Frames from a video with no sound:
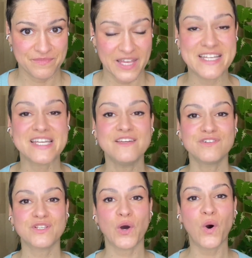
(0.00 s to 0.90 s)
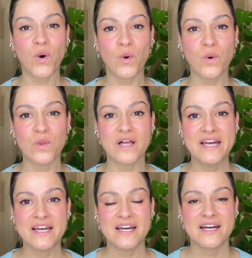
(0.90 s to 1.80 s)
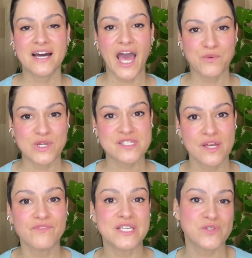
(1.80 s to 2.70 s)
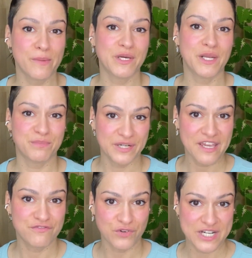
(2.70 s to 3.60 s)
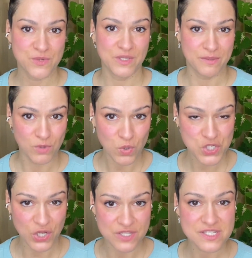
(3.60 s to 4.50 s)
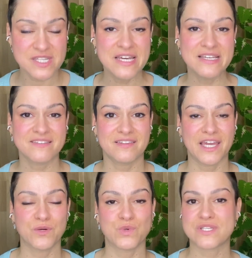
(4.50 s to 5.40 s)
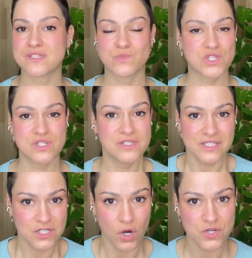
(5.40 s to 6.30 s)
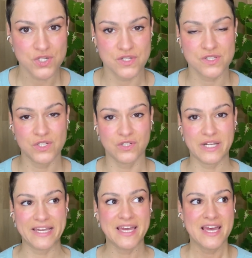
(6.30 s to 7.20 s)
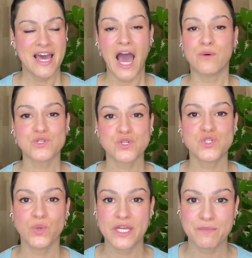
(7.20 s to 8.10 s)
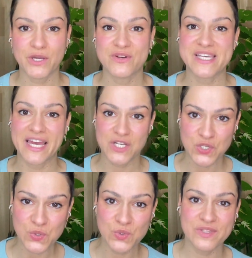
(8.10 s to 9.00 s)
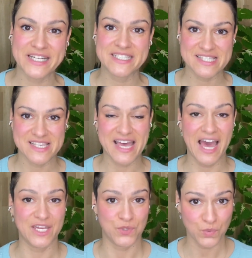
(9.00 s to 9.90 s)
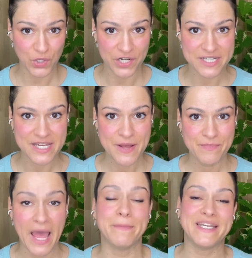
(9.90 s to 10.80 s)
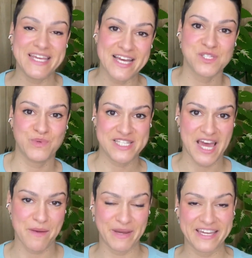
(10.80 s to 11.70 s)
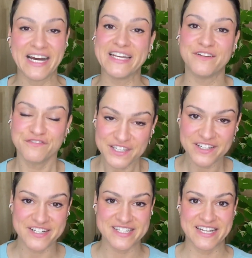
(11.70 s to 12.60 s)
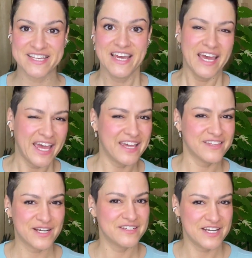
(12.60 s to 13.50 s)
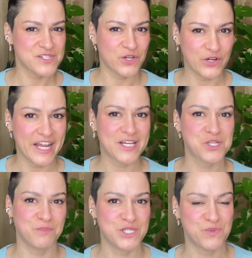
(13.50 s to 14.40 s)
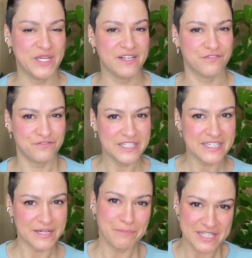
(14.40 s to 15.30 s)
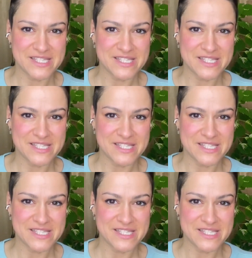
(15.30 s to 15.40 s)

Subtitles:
And even the whole I want something so I'm gonna pray for it with emotions thing was not conscious, you know? Like, I wasn't doing it because I knew that this is how it worked. I mean, yes, with time I kind of figured that, hey, there's a connection between me